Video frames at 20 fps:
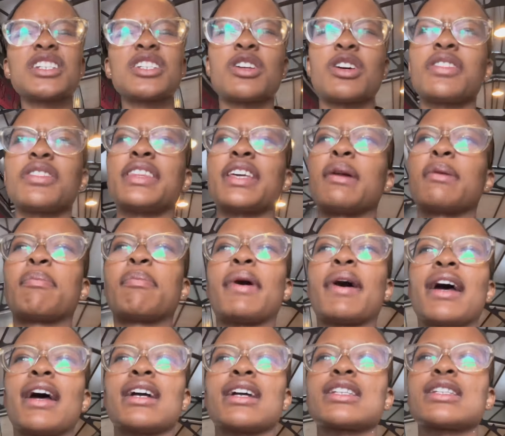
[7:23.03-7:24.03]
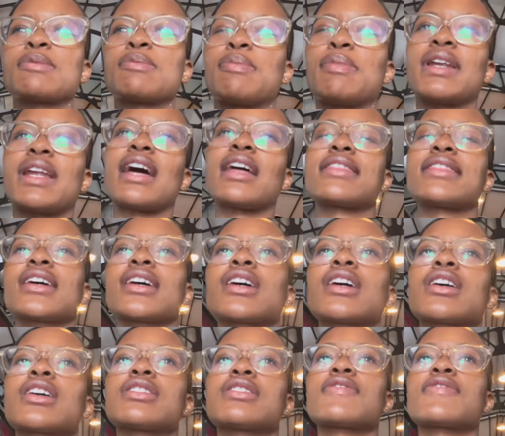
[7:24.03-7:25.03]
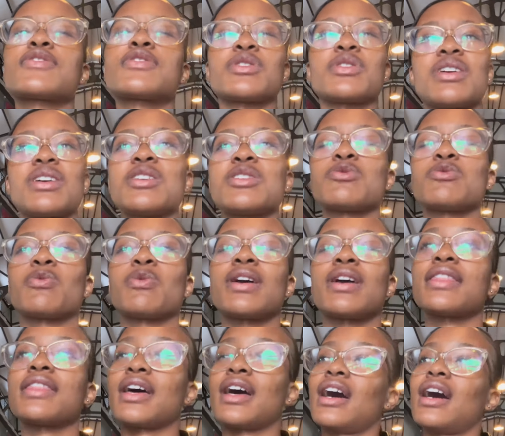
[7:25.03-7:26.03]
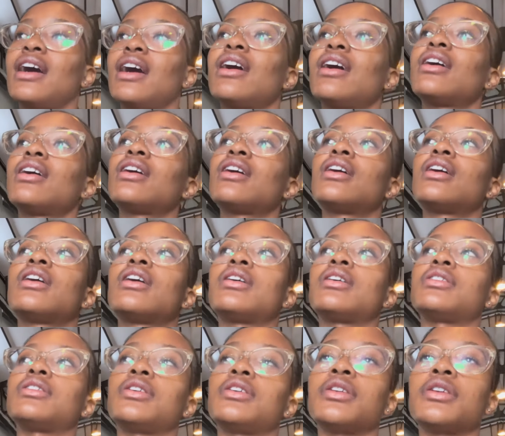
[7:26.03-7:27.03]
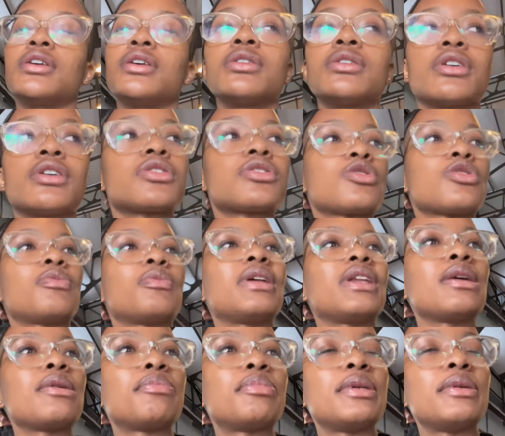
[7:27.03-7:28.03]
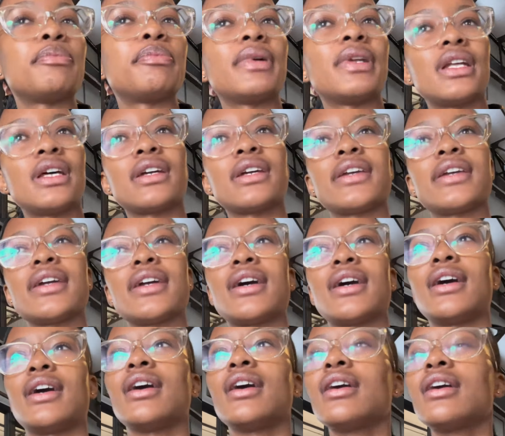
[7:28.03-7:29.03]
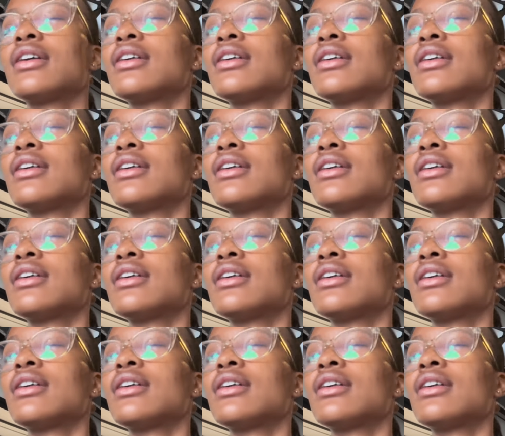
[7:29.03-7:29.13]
not that packed, but I think because of today's weather, you know, not so many people are here.